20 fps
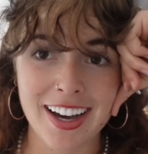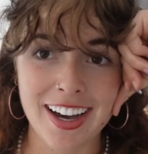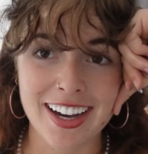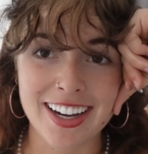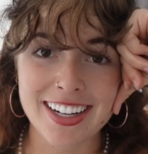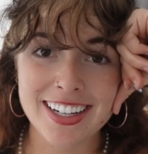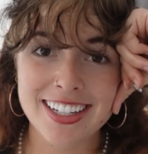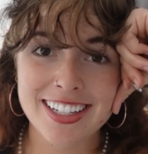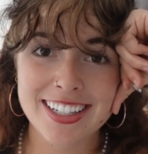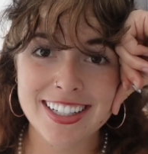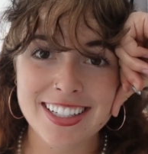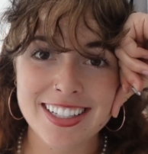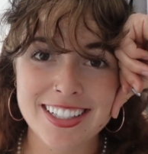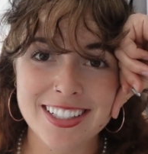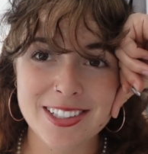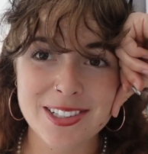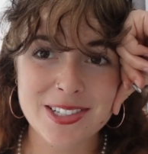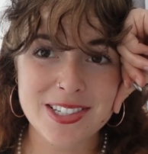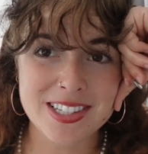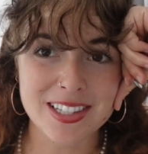
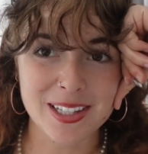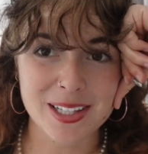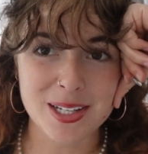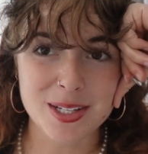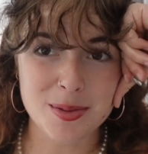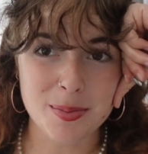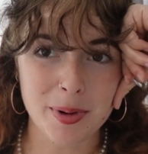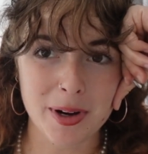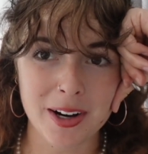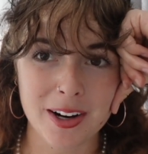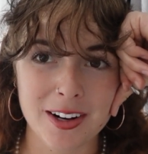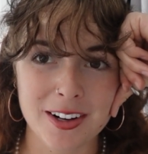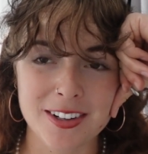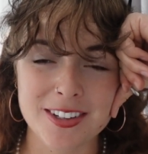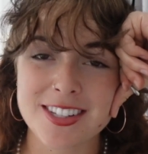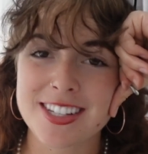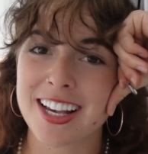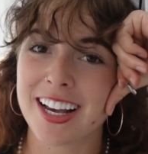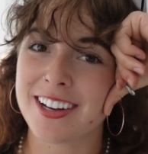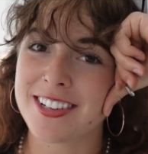Hi, sleaze
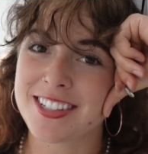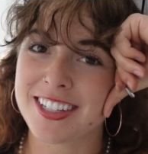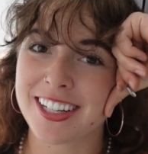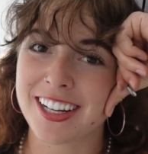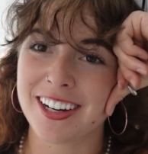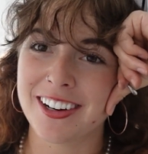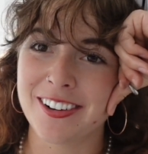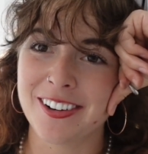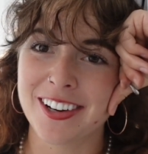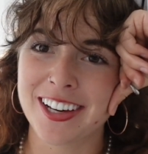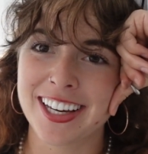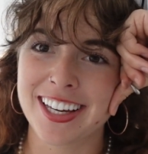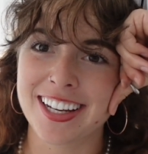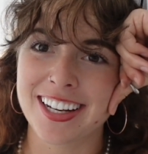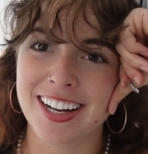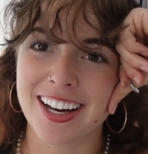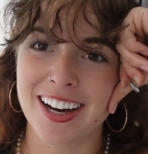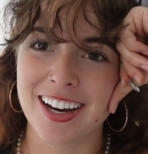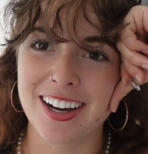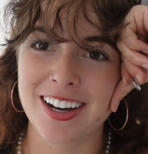balls. How's it going?
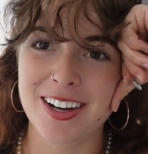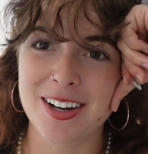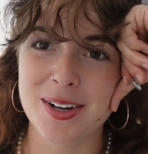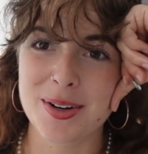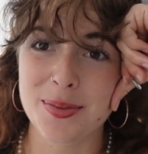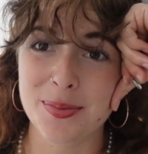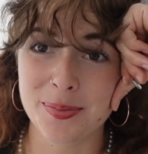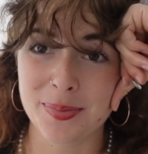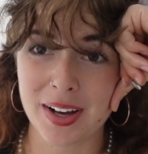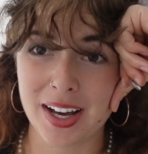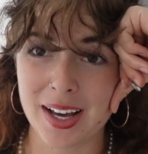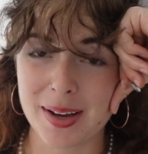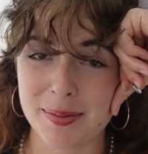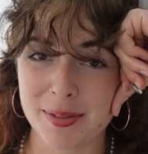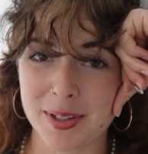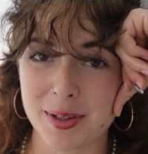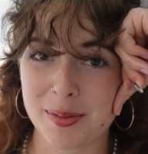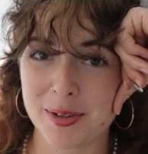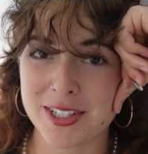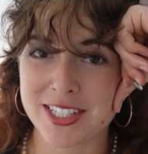I'm
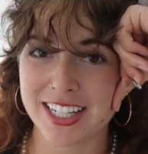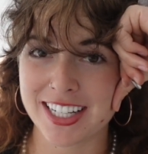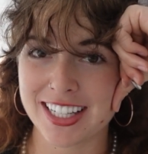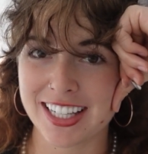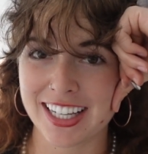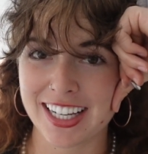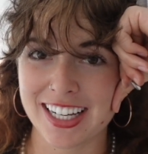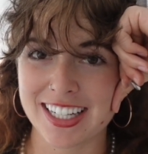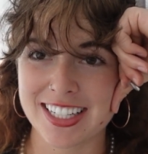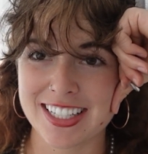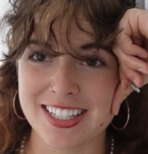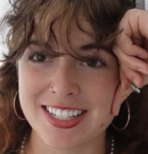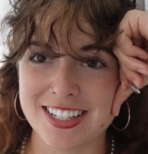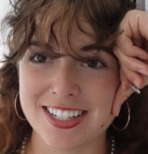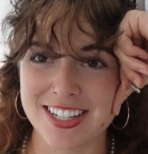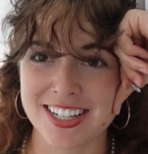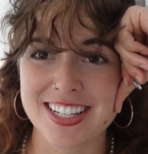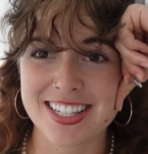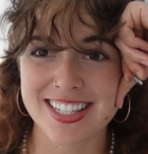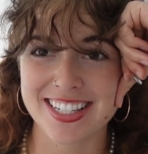gonna pretend like I didn't
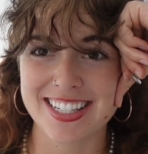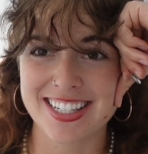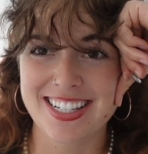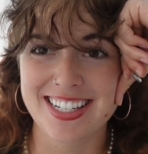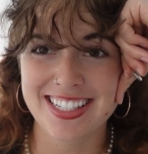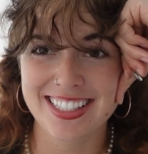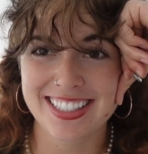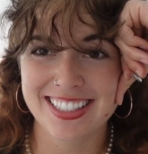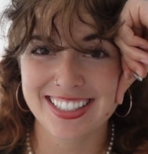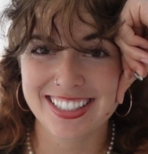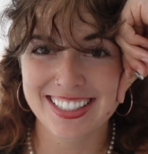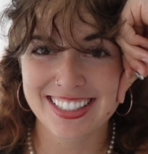just